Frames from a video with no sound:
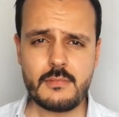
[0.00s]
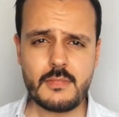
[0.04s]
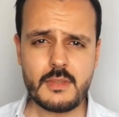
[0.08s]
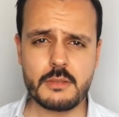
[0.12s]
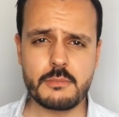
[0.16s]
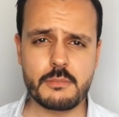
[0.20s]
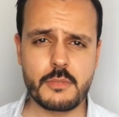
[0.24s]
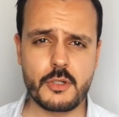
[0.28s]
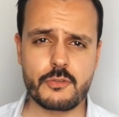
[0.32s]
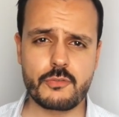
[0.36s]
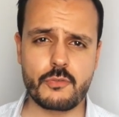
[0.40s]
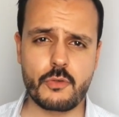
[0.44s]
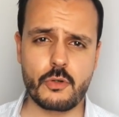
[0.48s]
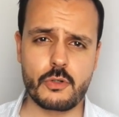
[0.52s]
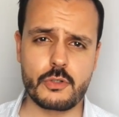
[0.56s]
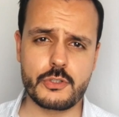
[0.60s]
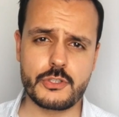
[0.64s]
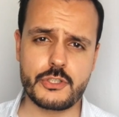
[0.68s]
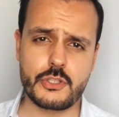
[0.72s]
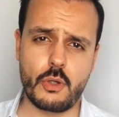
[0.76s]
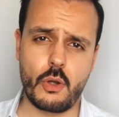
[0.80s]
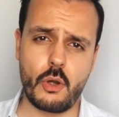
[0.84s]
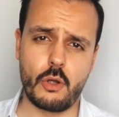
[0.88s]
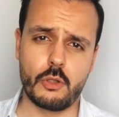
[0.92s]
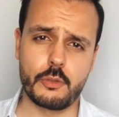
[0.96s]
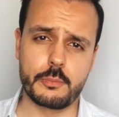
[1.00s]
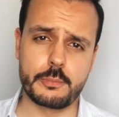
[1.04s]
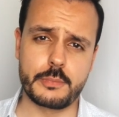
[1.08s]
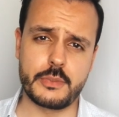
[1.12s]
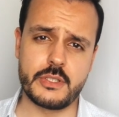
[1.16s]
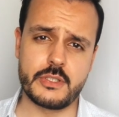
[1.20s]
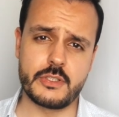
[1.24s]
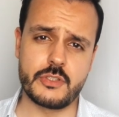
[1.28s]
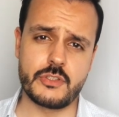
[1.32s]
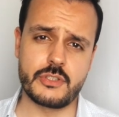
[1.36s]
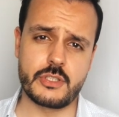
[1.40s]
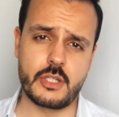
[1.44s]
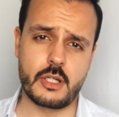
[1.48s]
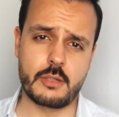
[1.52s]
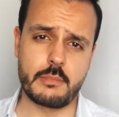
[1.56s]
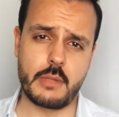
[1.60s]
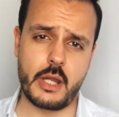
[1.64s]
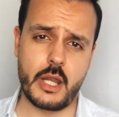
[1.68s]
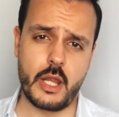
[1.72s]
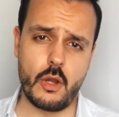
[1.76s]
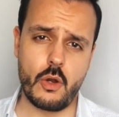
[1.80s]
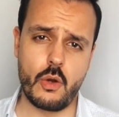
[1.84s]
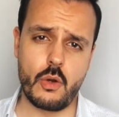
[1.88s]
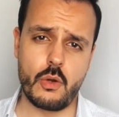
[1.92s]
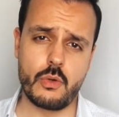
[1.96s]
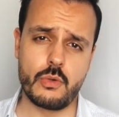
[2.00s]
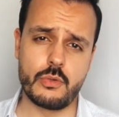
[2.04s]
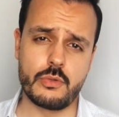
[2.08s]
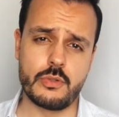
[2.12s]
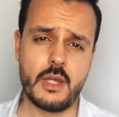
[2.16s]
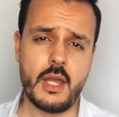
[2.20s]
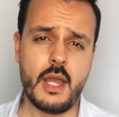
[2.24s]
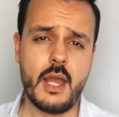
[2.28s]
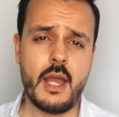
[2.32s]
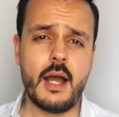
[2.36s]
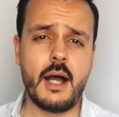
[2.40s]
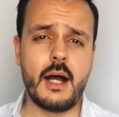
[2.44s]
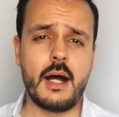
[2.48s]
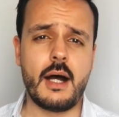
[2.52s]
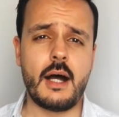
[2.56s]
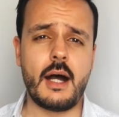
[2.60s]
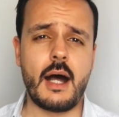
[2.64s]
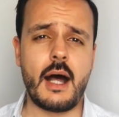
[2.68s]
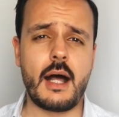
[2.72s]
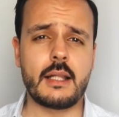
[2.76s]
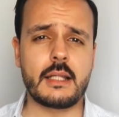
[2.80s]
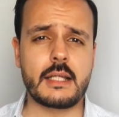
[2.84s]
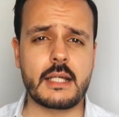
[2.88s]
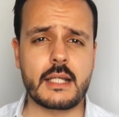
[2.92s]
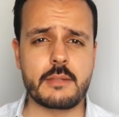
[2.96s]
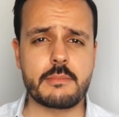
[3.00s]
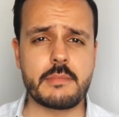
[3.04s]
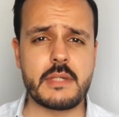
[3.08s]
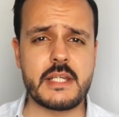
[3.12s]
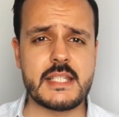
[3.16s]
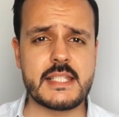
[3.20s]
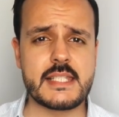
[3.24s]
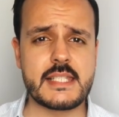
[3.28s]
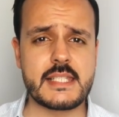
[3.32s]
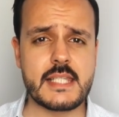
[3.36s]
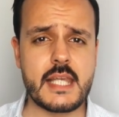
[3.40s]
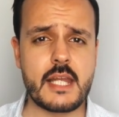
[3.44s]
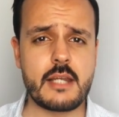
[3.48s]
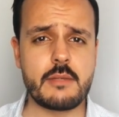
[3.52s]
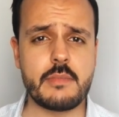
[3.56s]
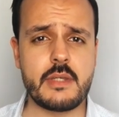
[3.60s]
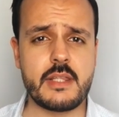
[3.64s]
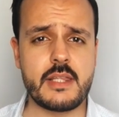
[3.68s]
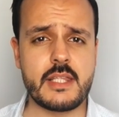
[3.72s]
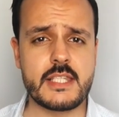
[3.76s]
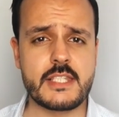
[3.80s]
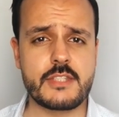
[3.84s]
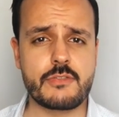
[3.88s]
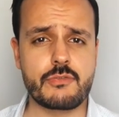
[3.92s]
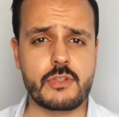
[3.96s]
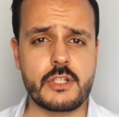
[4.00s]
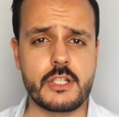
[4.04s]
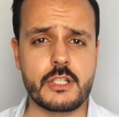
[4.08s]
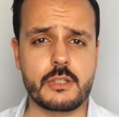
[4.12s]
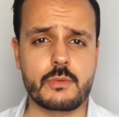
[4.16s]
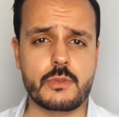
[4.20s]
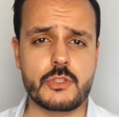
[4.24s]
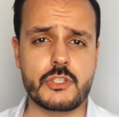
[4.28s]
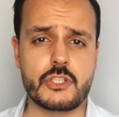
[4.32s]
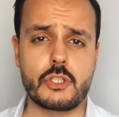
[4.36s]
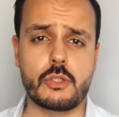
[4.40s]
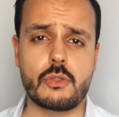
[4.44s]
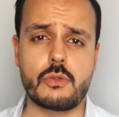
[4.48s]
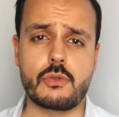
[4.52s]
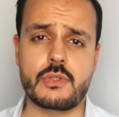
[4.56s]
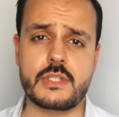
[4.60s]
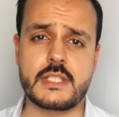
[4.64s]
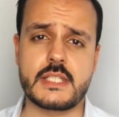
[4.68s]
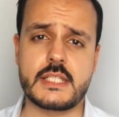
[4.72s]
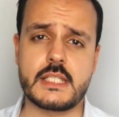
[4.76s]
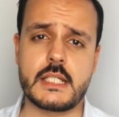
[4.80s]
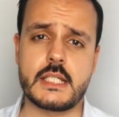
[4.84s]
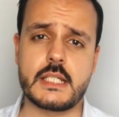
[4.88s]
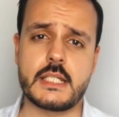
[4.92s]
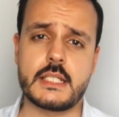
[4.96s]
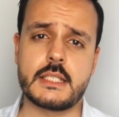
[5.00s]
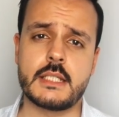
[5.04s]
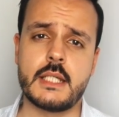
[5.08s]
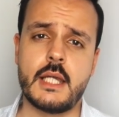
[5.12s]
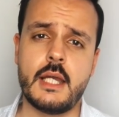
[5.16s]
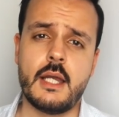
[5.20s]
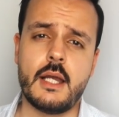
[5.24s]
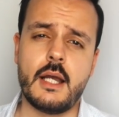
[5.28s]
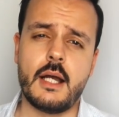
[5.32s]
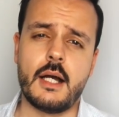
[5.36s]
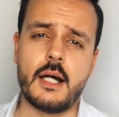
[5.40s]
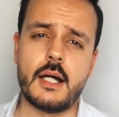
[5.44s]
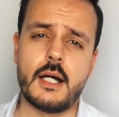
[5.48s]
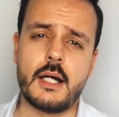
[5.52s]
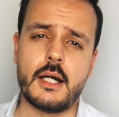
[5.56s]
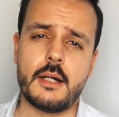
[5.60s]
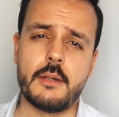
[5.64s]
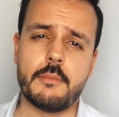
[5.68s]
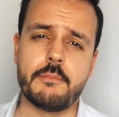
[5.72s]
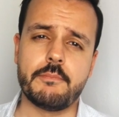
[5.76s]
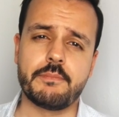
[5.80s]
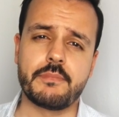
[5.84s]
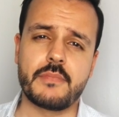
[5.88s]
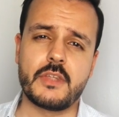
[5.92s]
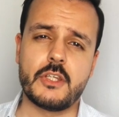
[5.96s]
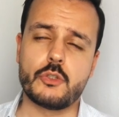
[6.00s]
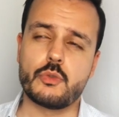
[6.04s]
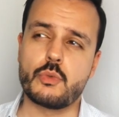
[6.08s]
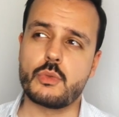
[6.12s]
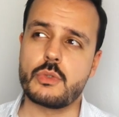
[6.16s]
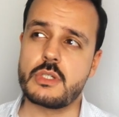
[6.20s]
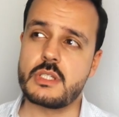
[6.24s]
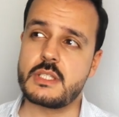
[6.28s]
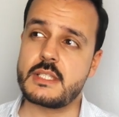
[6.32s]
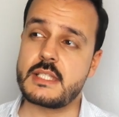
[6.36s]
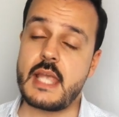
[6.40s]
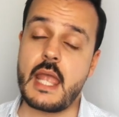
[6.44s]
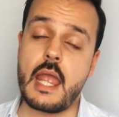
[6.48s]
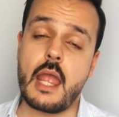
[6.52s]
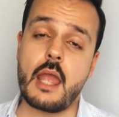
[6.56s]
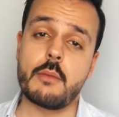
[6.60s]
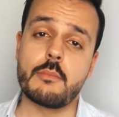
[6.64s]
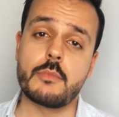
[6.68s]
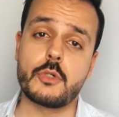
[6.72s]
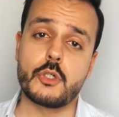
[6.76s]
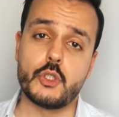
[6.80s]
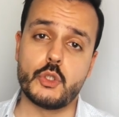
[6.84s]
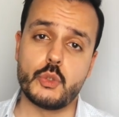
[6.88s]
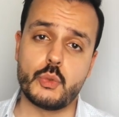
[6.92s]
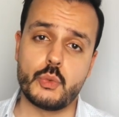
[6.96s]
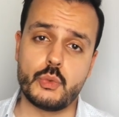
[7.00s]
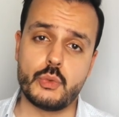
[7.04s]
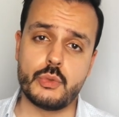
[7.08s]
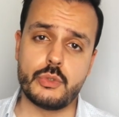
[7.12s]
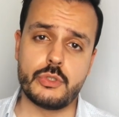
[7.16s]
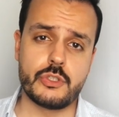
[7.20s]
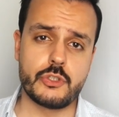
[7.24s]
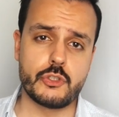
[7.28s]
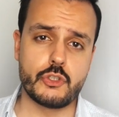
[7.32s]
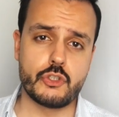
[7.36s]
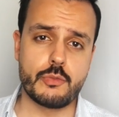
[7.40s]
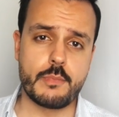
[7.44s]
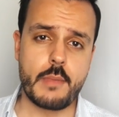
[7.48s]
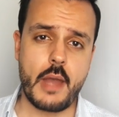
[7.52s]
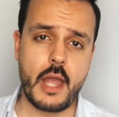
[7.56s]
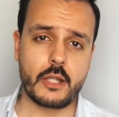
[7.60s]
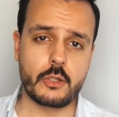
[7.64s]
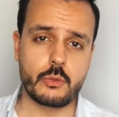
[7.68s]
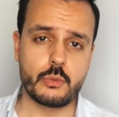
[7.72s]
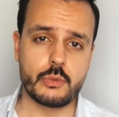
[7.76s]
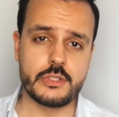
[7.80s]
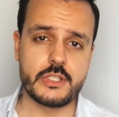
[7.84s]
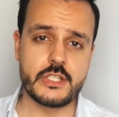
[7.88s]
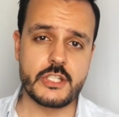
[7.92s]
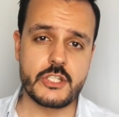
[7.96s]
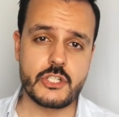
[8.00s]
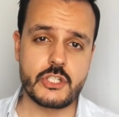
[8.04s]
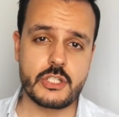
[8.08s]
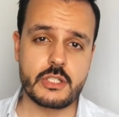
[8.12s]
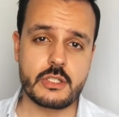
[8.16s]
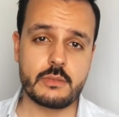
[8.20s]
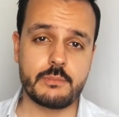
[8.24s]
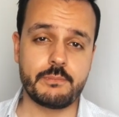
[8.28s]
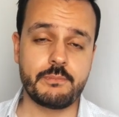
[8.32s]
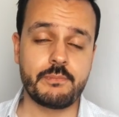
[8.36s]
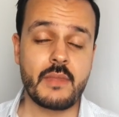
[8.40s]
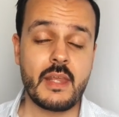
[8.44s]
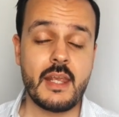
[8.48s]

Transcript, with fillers: but of course all opinions are my own. Uh, Al Haramain sent me this fragrance alongside, um, it was Amber Wood Tobacco Edition,